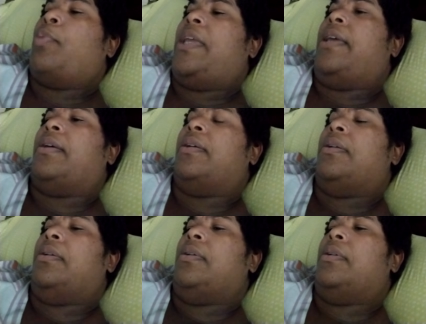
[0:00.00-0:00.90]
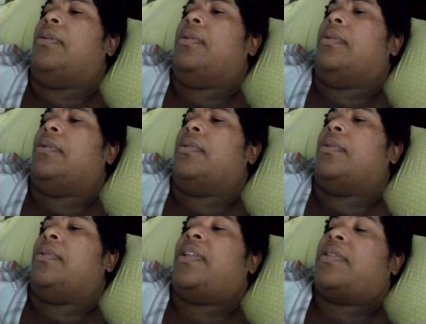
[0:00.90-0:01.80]
week.
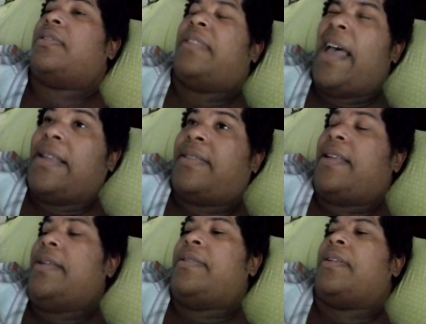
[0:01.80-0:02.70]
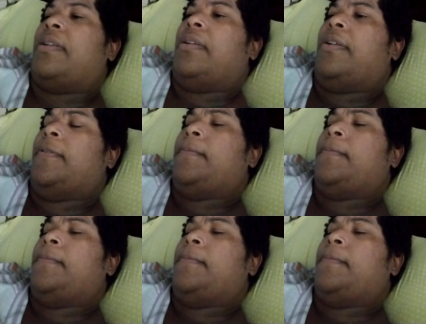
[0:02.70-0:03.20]
This is that season.